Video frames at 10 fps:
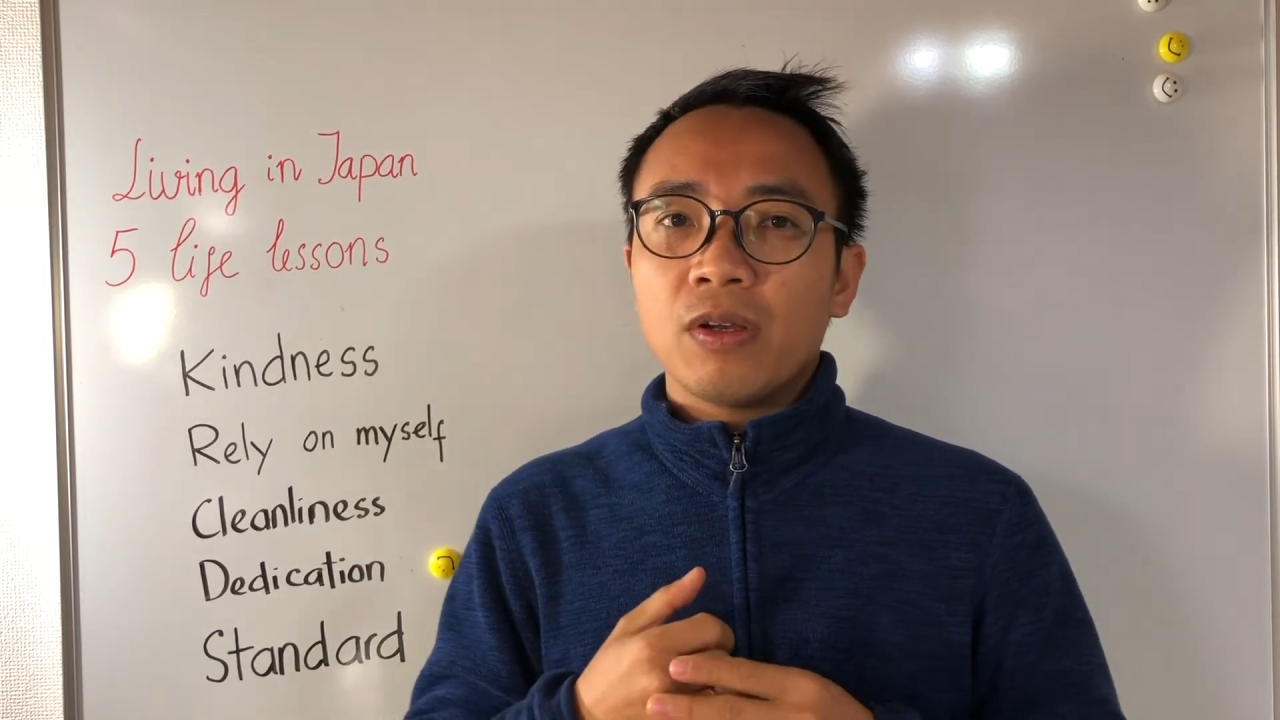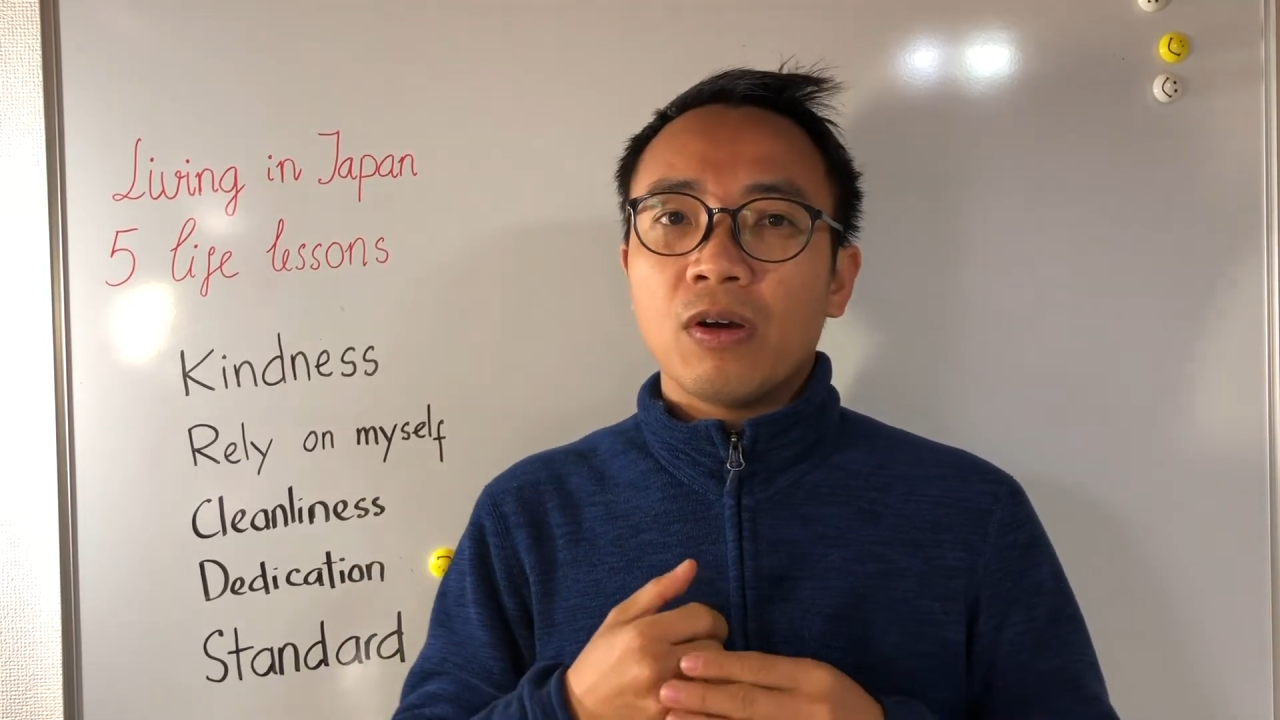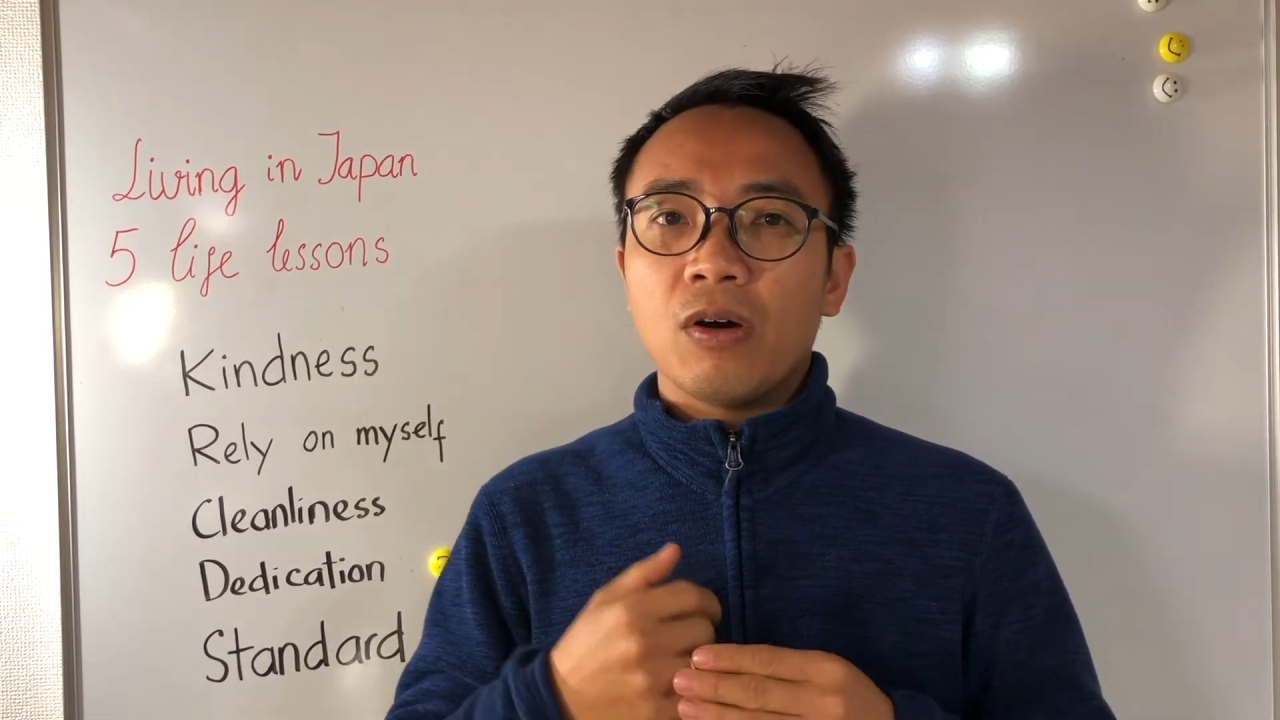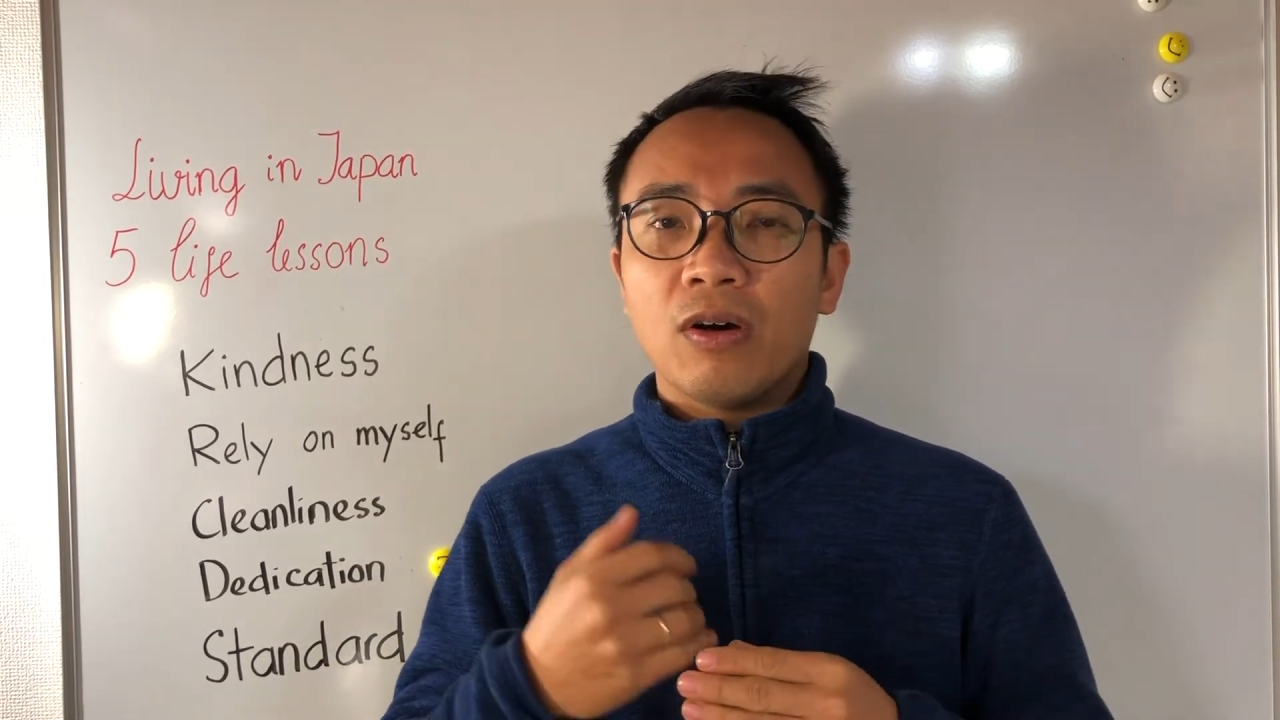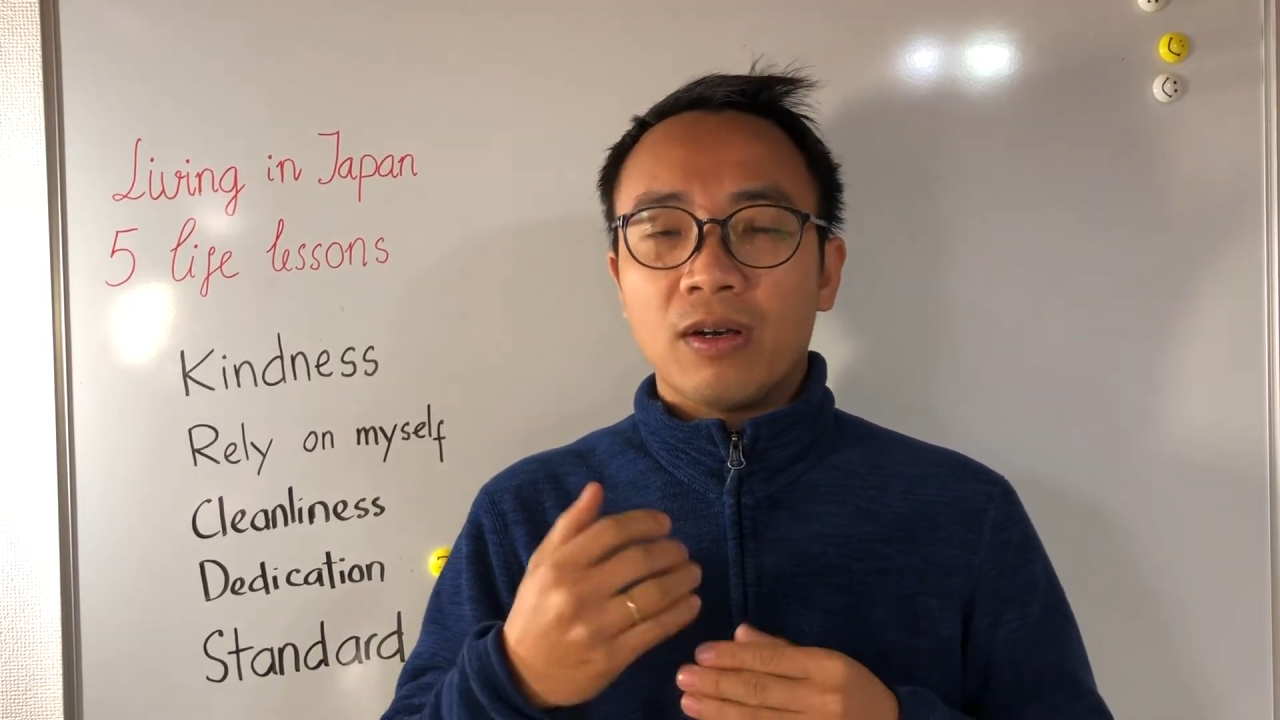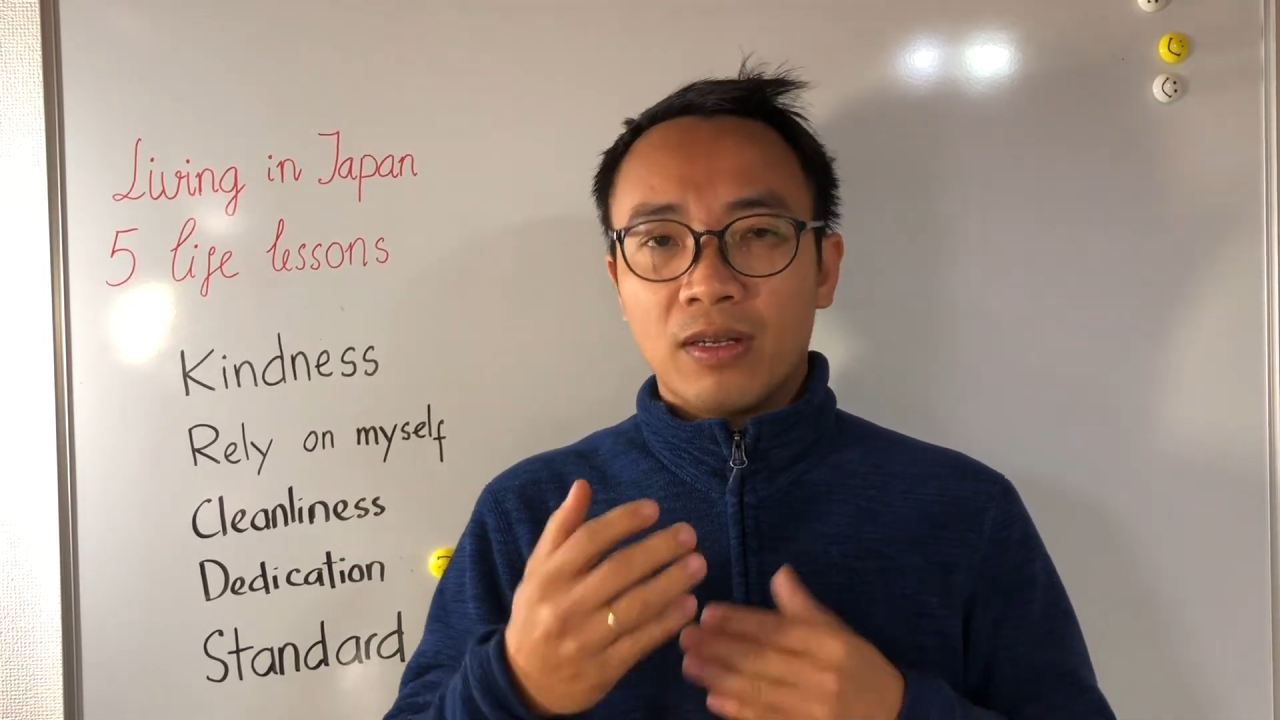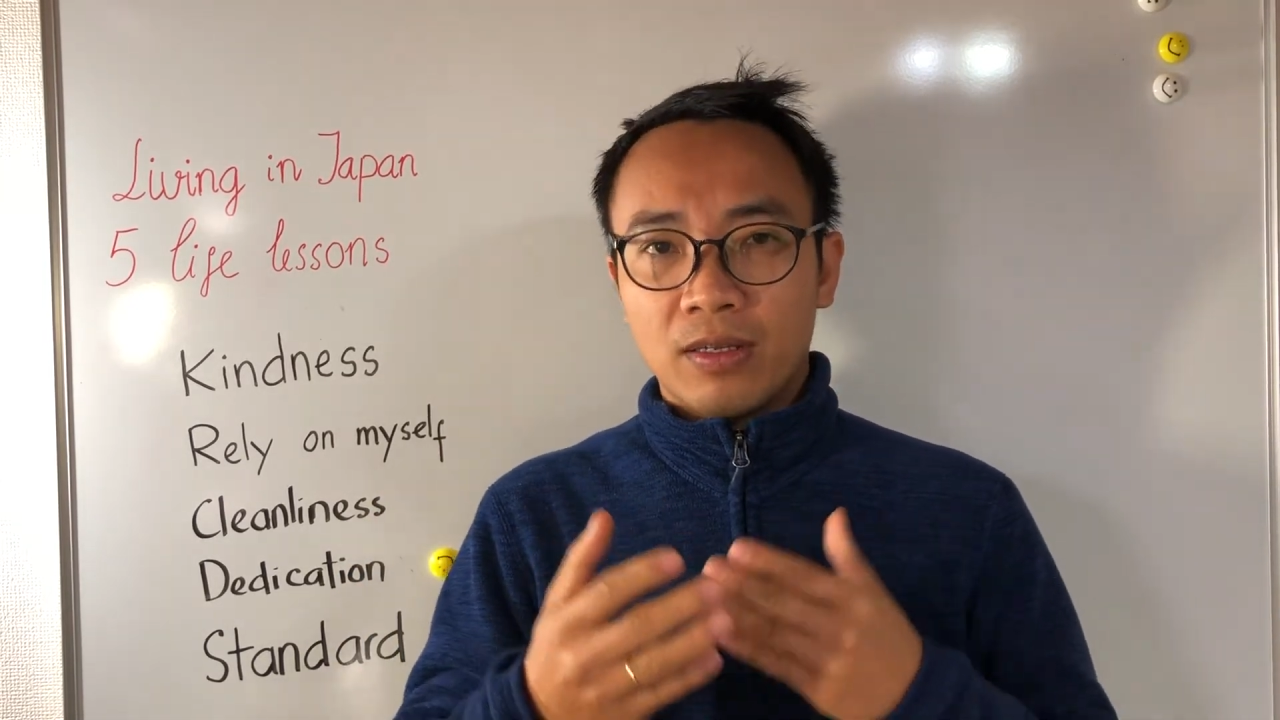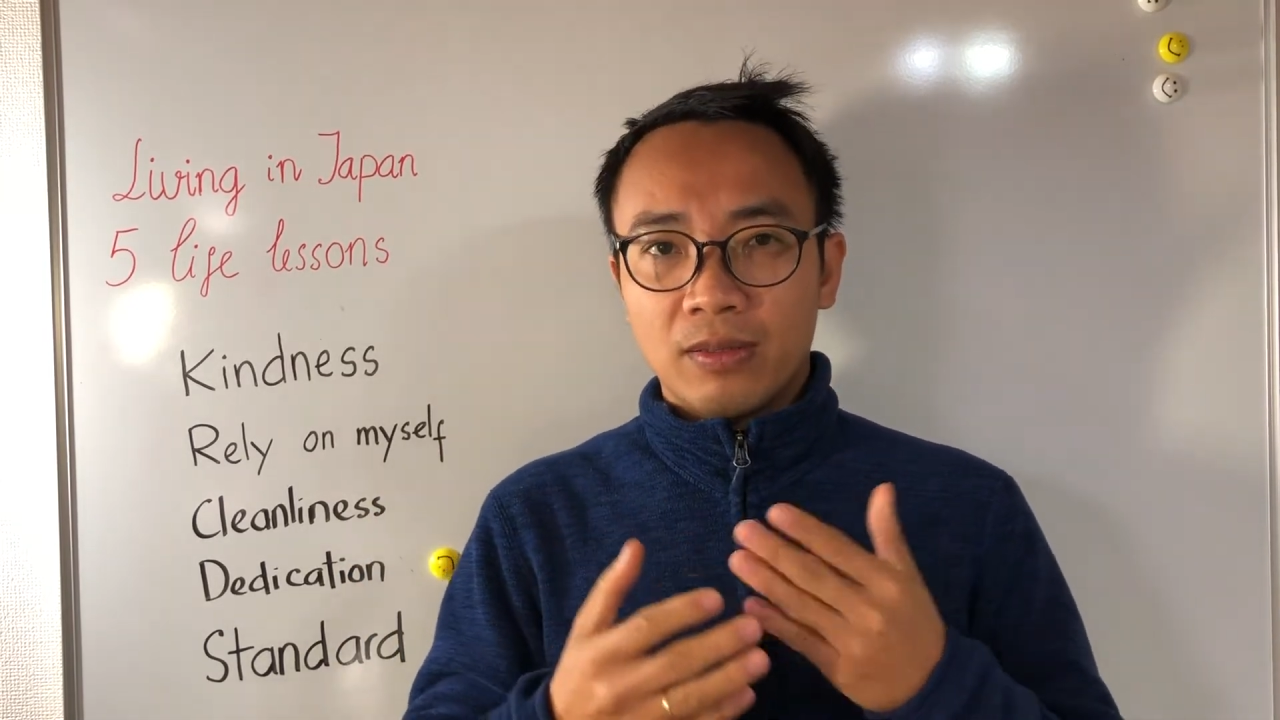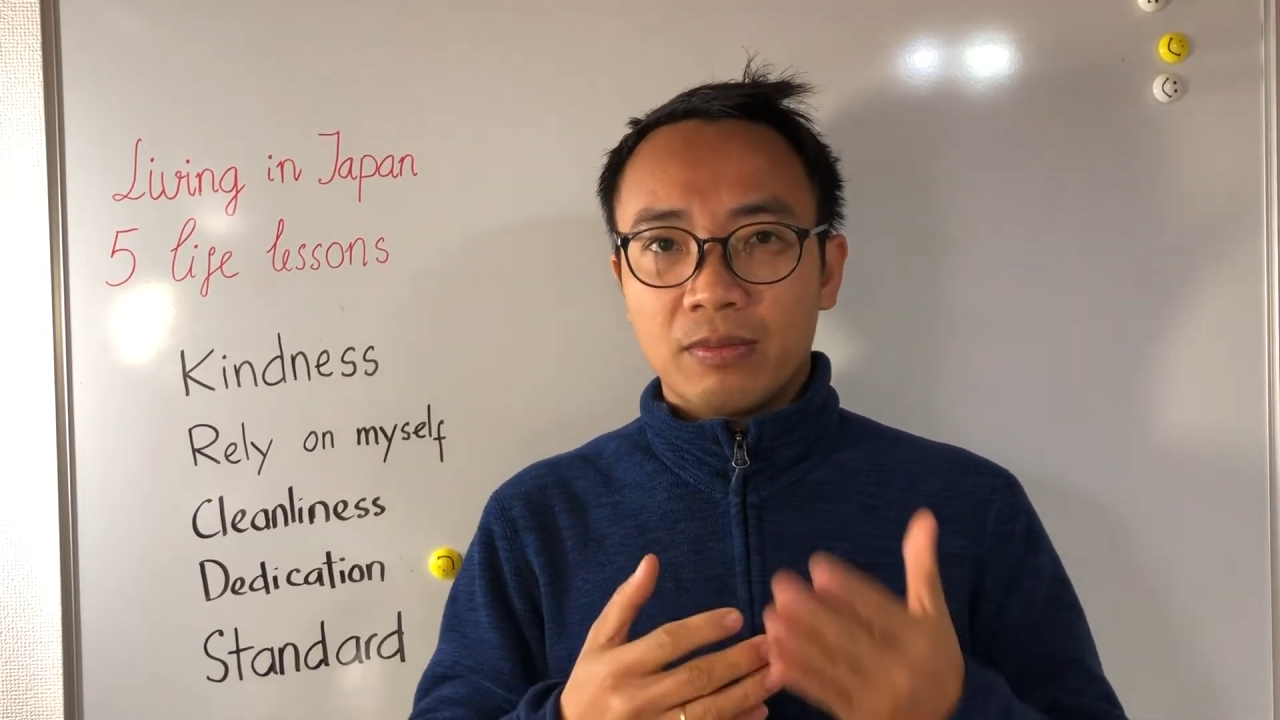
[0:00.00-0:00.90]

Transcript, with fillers: or